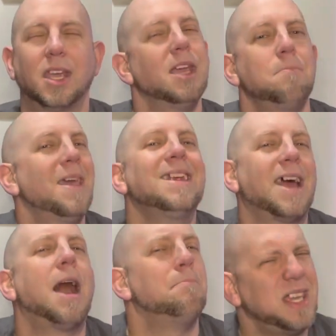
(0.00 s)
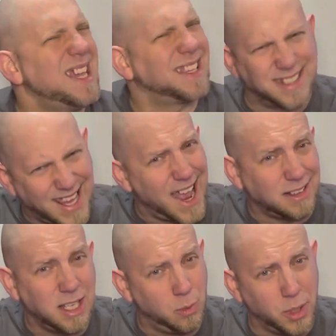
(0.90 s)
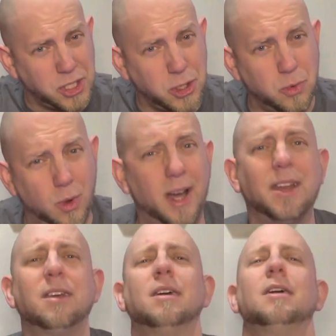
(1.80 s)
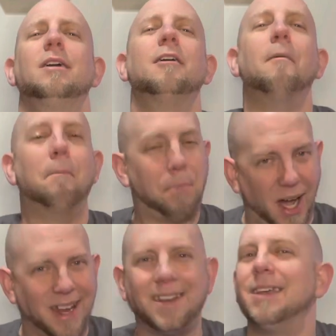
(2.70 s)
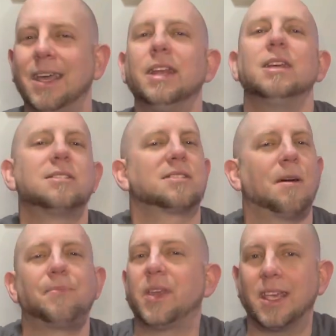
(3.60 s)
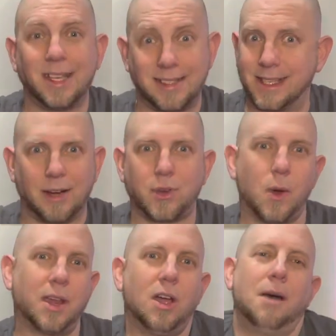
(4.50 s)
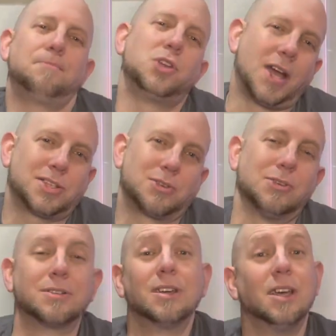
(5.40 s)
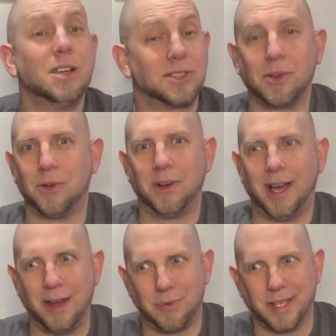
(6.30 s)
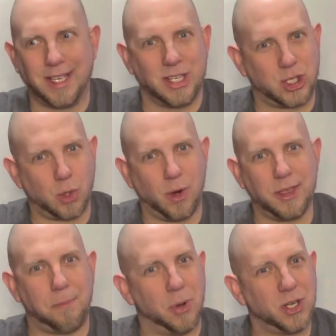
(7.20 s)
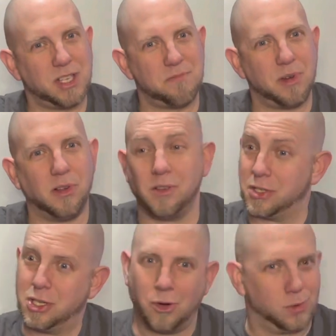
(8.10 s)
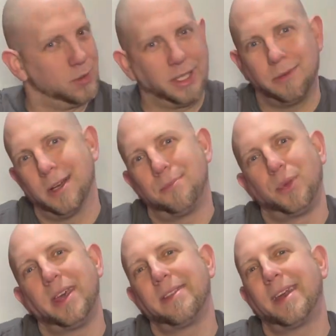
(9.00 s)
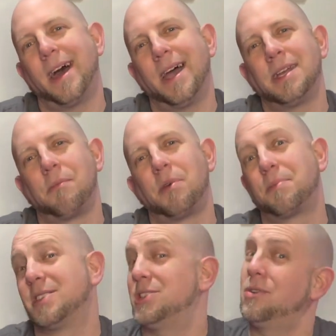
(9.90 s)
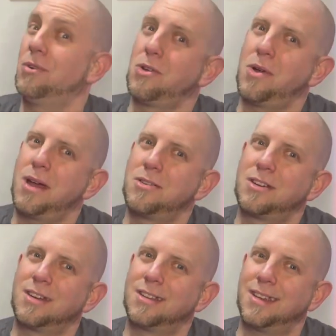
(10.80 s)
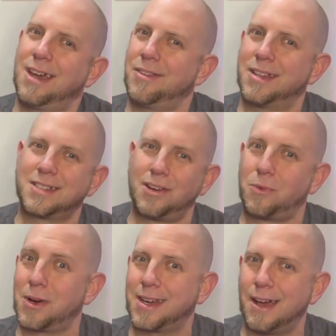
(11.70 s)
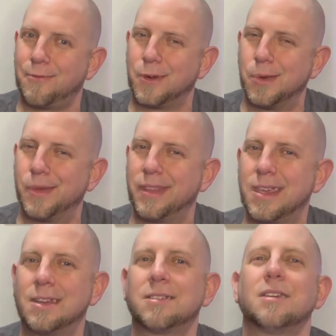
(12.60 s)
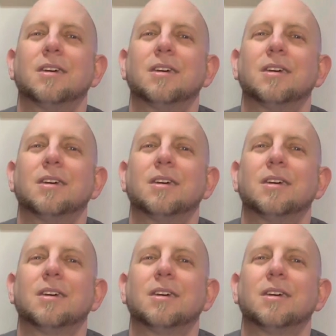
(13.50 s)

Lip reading: It may not be exactly what you want, but it is something. Instead of going up, you got screwed. So I really enjoy the push and pull. You don't really want to play that high number because you don't know how that's gonna work out for you in the end.